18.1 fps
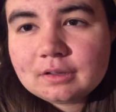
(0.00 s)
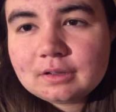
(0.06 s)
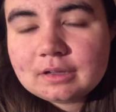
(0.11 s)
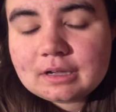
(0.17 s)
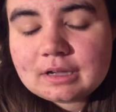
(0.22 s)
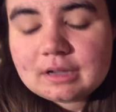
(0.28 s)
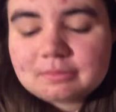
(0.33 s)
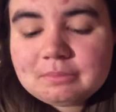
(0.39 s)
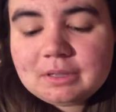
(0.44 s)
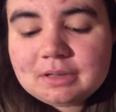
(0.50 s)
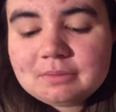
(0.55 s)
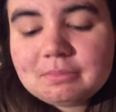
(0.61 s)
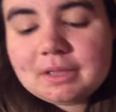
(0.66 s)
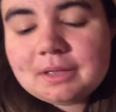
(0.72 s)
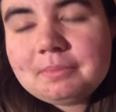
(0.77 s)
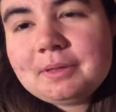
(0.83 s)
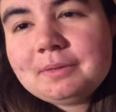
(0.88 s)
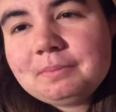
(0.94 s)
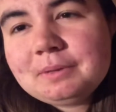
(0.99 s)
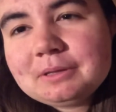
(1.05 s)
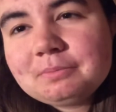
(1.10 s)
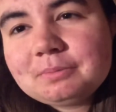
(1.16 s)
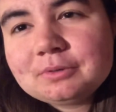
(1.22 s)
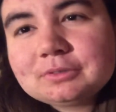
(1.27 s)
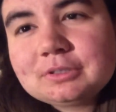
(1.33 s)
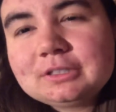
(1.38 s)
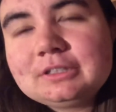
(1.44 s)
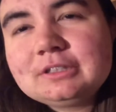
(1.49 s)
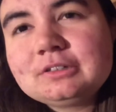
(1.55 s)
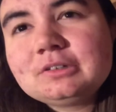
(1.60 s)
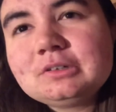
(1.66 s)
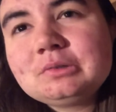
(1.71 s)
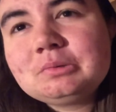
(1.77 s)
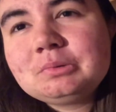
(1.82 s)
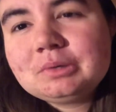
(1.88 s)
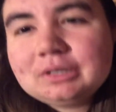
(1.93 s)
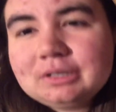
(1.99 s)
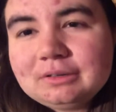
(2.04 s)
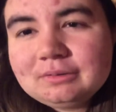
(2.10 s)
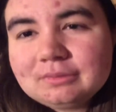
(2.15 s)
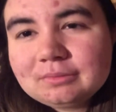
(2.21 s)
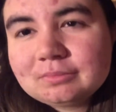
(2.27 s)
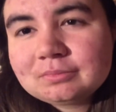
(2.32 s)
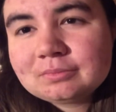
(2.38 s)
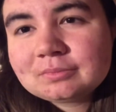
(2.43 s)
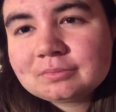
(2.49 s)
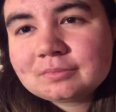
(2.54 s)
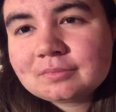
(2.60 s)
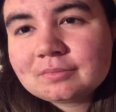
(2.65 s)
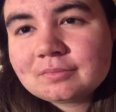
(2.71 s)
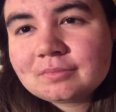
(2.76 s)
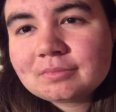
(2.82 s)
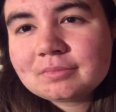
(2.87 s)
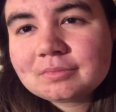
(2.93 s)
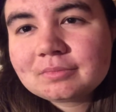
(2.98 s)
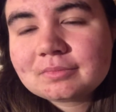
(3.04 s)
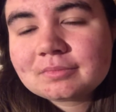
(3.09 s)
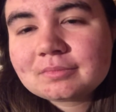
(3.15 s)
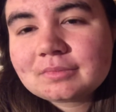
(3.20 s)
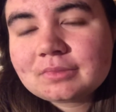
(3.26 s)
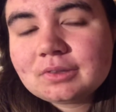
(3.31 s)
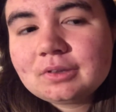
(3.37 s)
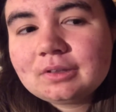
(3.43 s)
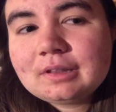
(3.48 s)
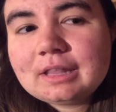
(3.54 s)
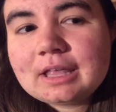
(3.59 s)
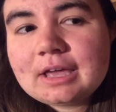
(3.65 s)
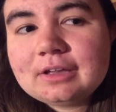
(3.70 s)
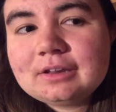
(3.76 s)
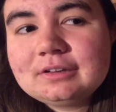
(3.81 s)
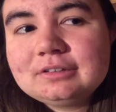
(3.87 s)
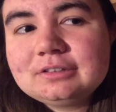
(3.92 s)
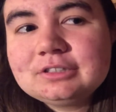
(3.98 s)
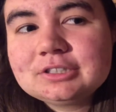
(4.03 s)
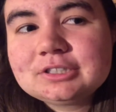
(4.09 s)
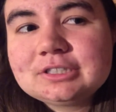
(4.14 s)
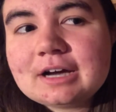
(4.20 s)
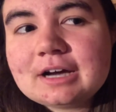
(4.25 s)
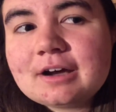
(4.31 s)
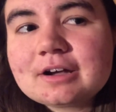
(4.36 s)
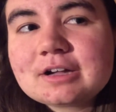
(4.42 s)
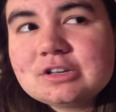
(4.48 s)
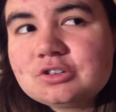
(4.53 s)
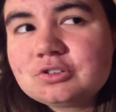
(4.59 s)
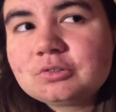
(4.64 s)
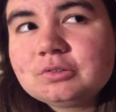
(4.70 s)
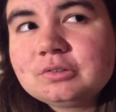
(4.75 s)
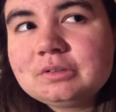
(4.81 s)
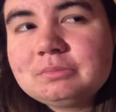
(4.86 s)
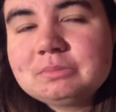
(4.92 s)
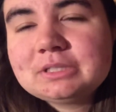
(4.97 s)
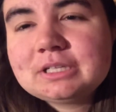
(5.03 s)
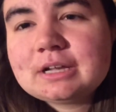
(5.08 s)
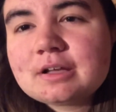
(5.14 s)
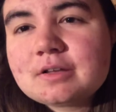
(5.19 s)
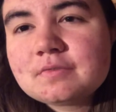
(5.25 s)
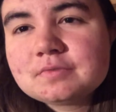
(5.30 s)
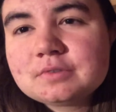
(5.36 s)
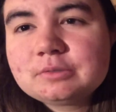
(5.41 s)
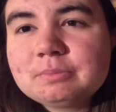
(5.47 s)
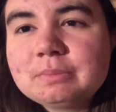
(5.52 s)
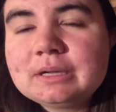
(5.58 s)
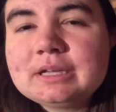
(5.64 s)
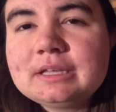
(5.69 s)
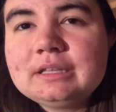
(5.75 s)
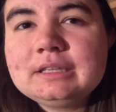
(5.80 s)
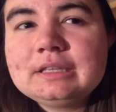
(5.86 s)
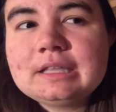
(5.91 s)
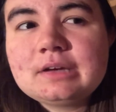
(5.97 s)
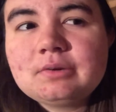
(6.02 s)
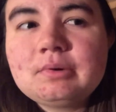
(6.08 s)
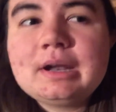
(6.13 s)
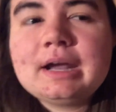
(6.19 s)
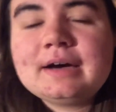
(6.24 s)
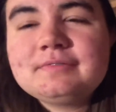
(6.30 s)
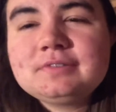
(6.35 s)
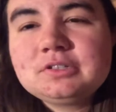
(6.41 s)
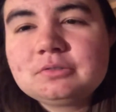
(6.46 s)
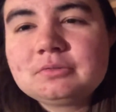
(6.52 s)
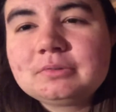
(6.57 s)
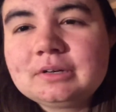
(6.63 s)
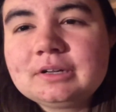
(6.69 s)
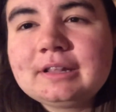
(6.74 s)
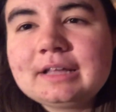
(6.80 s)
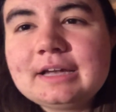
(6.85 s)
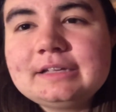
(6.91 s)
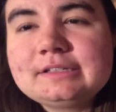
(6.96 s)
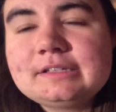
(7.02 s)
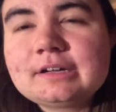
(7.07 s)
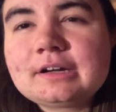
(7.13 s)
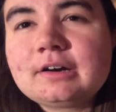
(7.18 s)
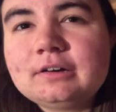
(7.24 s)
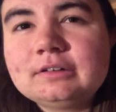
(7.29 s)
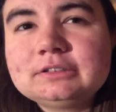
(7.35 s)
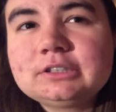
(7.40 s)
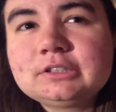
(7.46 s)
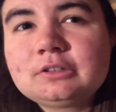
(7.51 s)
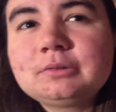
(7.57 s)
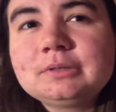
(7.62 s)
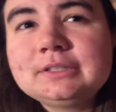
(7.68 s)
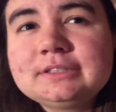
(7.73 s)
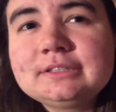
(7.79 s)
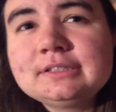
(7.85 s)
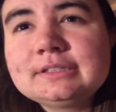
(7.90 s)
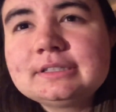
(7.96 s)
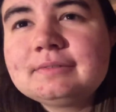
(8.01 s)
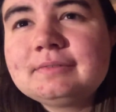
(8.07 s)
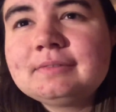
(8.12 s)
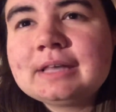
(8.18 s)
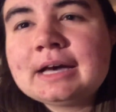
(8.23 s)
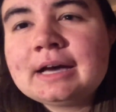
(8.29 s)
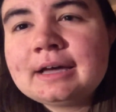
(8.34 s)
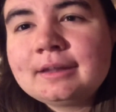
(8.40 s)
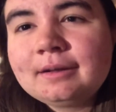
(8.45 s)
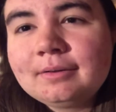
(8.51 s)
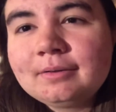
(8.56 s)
I mean, maybe people still would like just not control themselves, but they would have to realize the consequences of that.